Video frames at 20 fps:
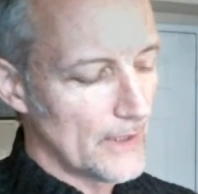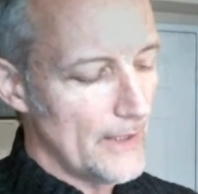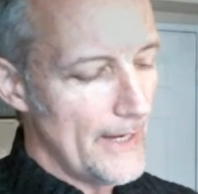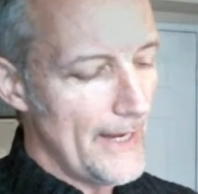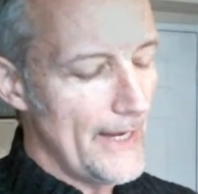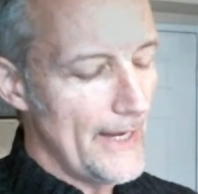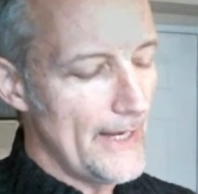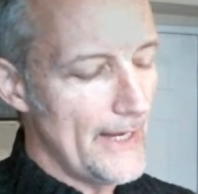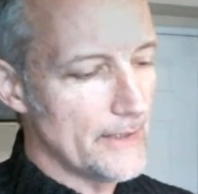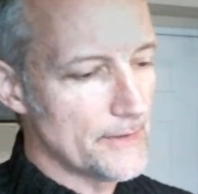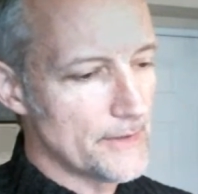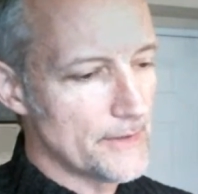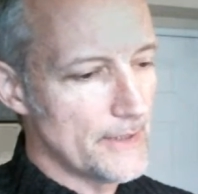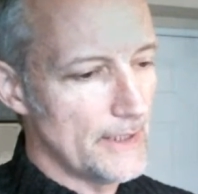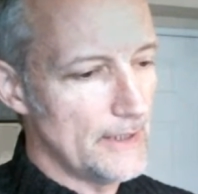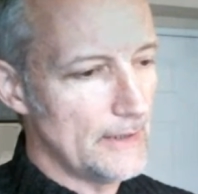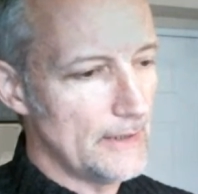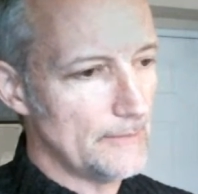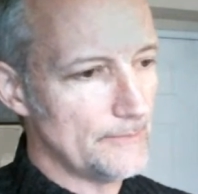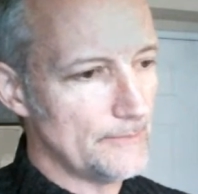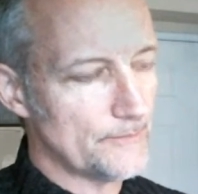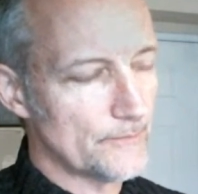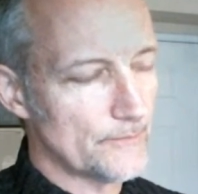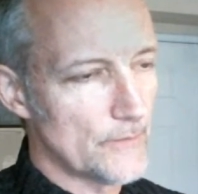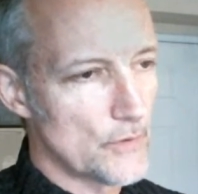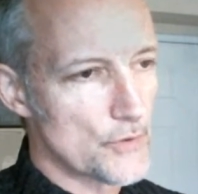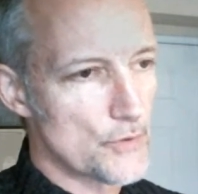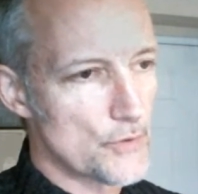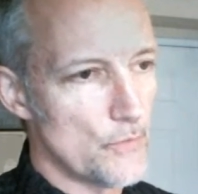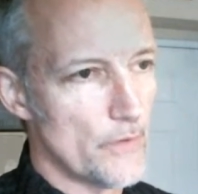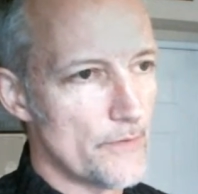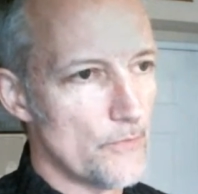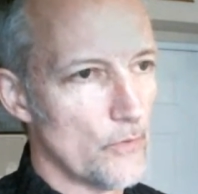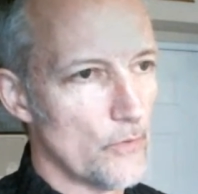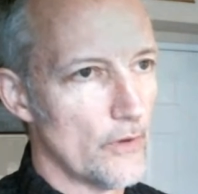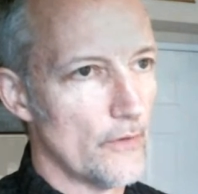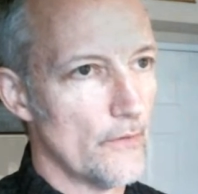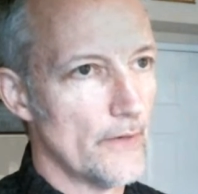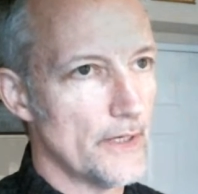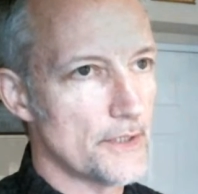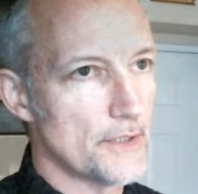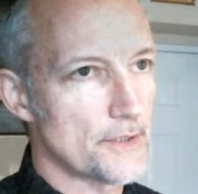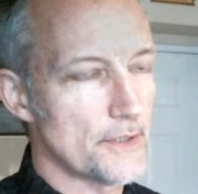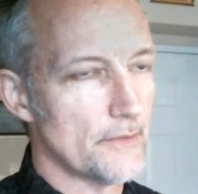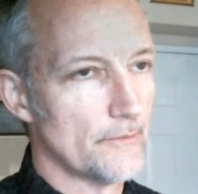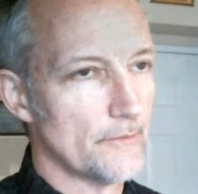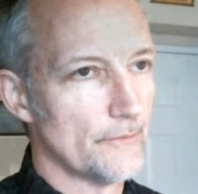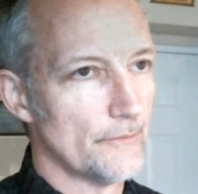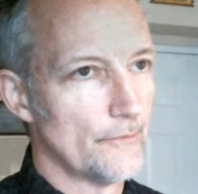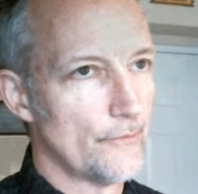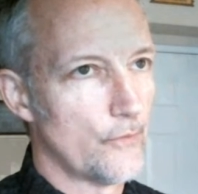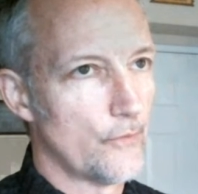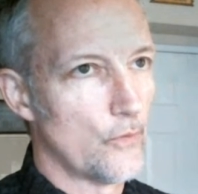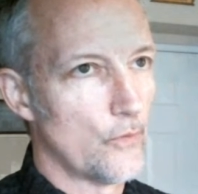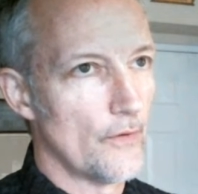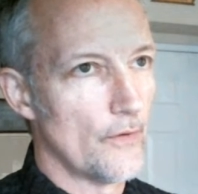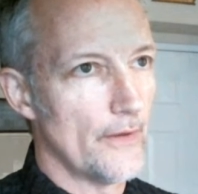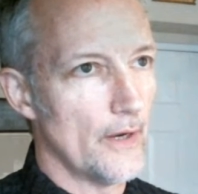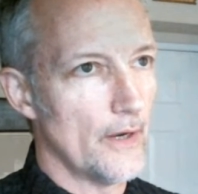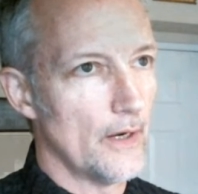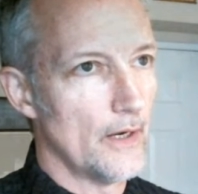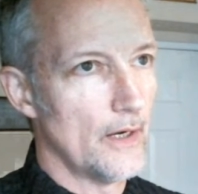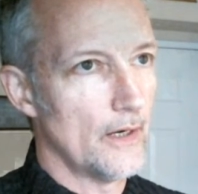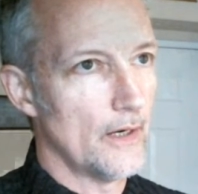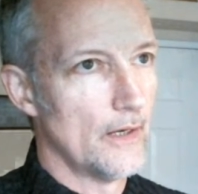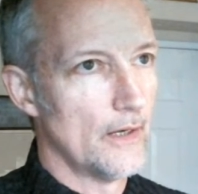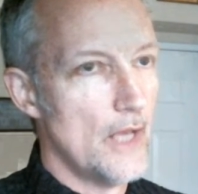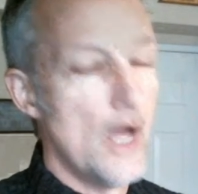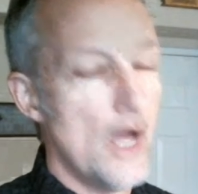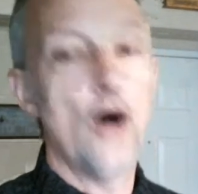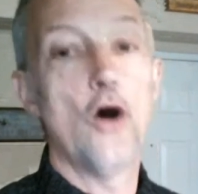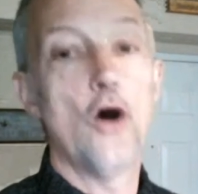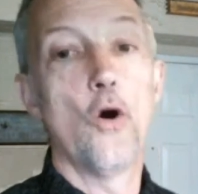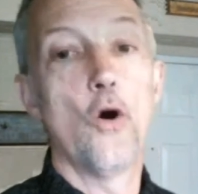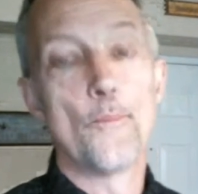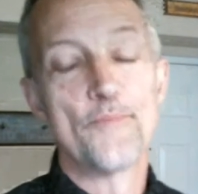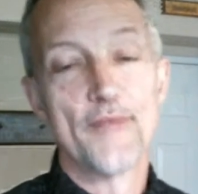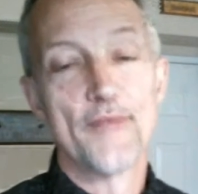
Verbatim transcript: and um, there was one more reason for the, uh, oh,